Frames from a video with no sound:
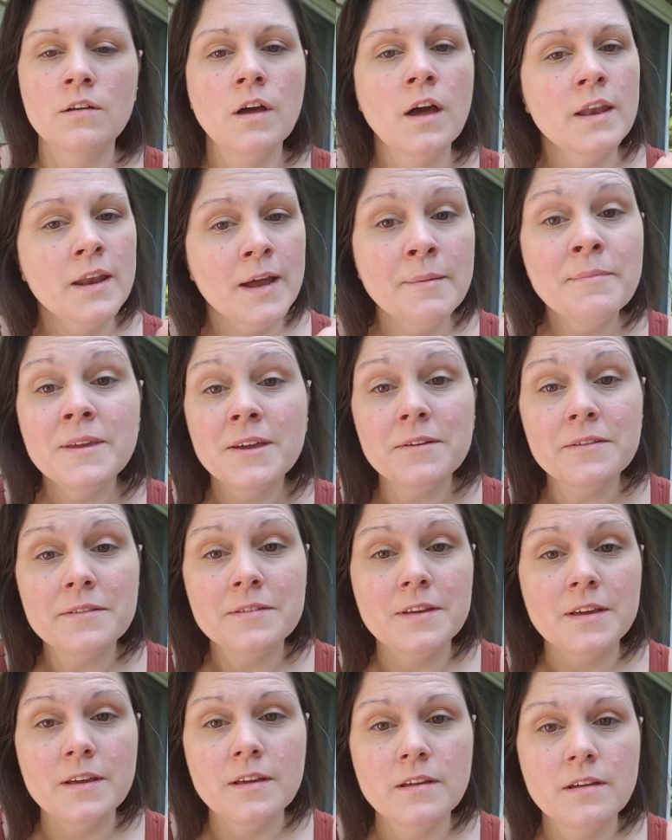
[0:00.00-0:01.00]
And I'm
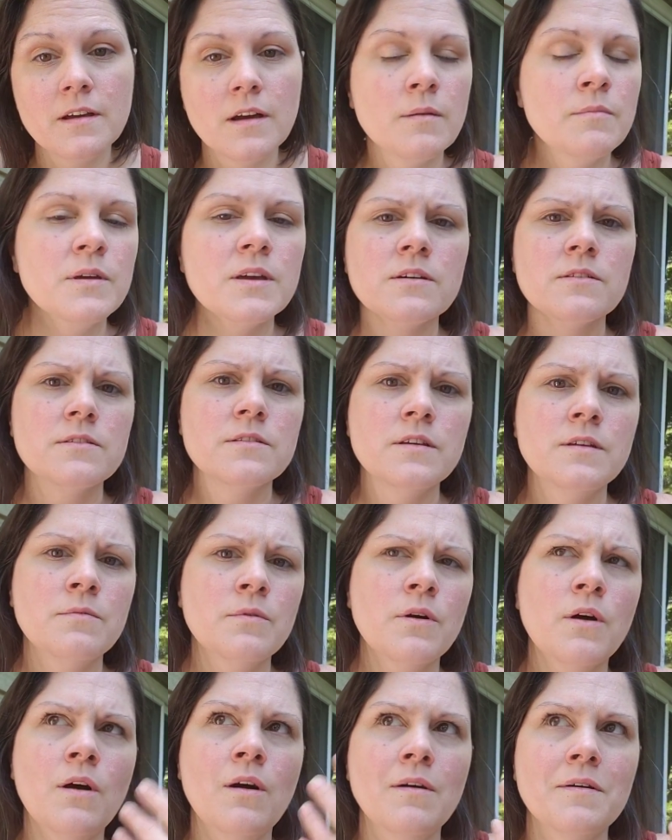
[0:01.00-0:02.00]
guilty.
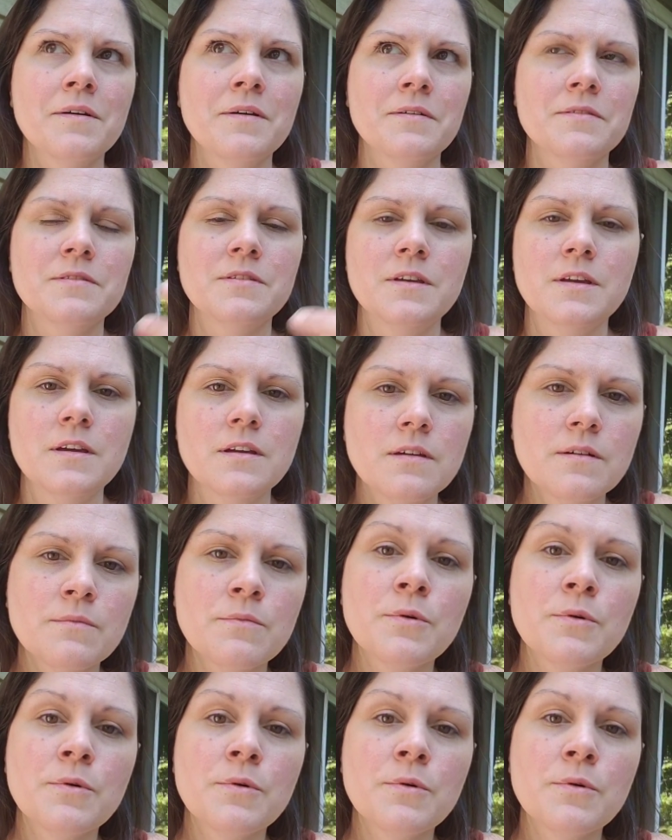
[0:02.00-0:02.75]
We're all guilty.